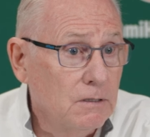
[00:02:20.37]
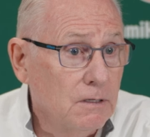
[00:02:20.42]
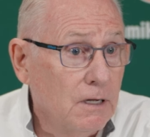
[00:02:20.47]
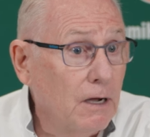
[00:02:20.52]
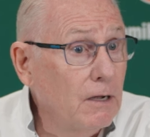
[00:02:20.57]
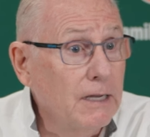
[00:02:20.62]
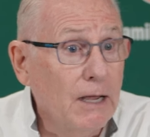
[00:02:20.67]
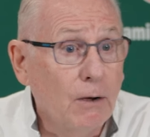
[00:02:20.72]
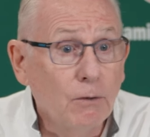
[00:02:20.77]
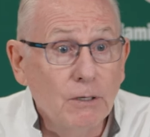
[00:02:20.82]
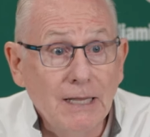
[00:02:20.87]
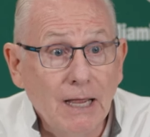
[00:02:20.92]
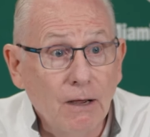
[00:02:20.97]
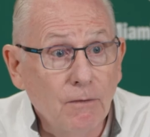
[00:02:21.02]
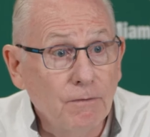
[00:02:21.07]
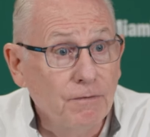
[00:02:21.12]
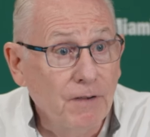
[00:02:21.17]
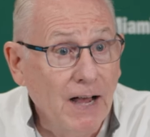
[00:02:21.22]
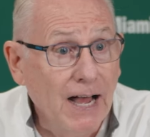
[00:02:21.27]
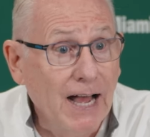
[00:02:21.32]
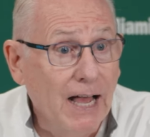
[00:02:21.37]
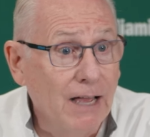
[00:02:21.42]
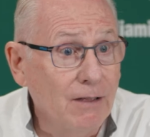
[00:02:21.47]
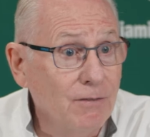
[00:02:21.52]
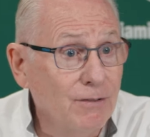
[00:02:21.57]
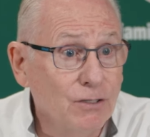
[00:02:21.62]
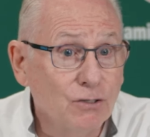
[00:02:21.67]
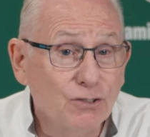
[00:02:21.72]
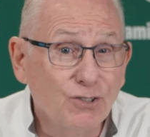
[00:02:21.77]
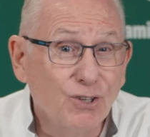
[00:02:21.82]
Now we're down 5,
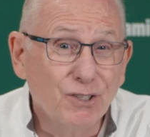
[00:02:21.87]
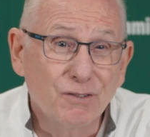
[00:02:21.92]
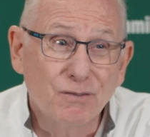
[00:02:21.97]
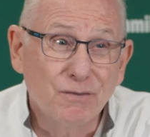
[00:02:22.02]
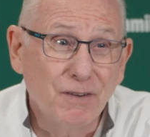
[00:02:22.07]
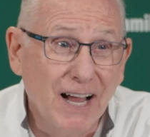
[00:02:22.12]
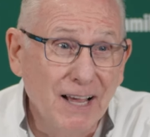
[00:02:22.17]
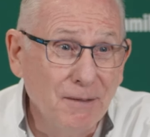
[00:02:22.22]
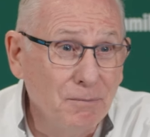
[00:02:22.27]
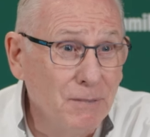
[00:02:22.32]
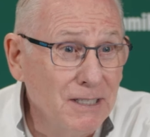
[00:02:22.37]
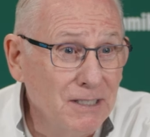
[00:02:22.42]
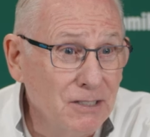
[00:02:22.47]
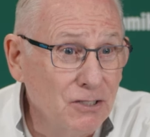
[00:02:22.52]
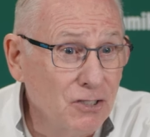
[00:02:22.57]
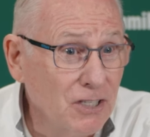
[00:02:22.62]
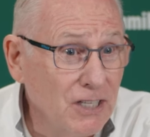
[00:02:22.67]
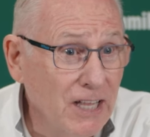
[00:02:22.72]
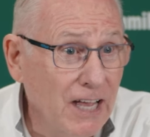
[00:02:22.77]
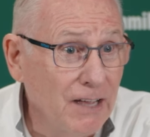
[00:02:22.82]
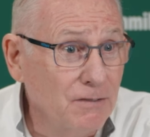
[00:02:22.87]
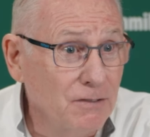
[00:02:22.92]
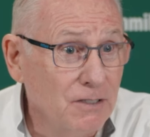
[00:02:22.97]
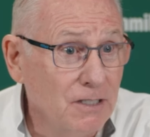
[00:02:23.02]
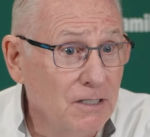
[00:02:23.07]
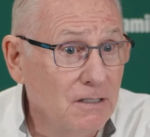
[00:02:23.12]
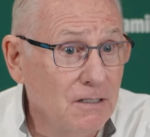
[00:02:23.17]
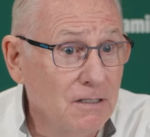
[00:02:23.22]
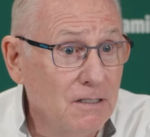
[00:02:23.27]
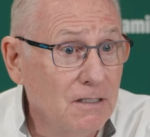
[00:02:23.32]
and there's only 5 minutes left,
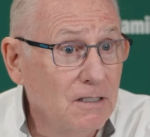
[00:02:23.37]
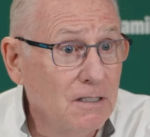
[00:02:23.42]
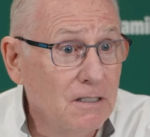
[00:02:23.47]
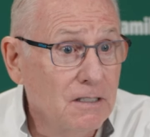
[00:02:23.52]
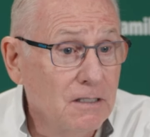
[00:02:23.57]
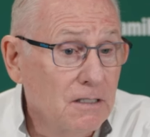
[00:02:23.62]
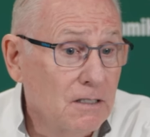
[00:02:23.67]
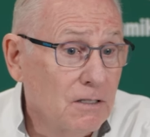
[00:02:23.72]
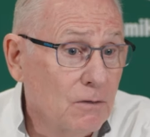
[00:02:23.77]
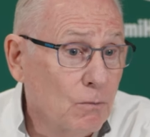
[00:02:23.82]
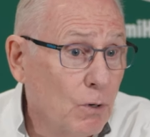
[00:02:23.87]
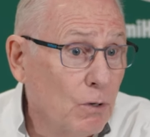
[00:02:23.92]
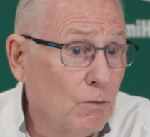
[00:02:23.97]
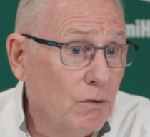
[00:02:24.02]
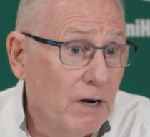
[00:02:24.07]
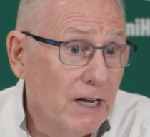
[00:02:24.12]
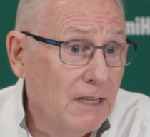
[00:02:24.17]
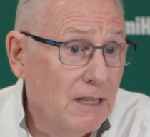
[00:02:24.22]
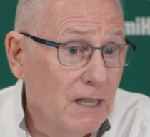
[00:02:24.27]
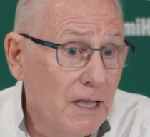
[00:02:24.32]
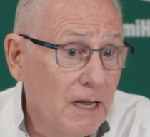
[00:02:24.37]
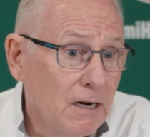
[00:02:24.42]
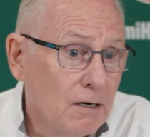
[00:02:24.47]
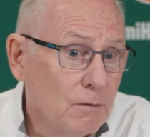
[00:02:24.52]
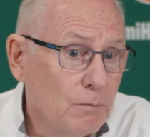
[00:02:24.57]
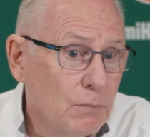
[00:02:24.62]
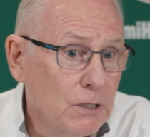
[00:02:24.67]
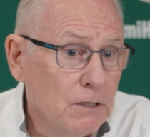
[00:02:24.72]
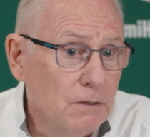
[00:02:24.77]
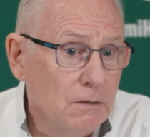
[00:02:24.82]
and we're right there.
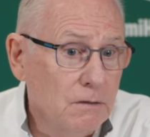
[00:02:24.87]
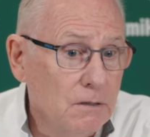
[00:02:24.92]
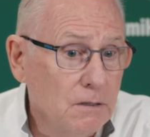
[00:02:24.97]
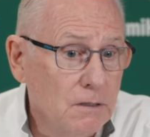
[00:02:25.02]
But,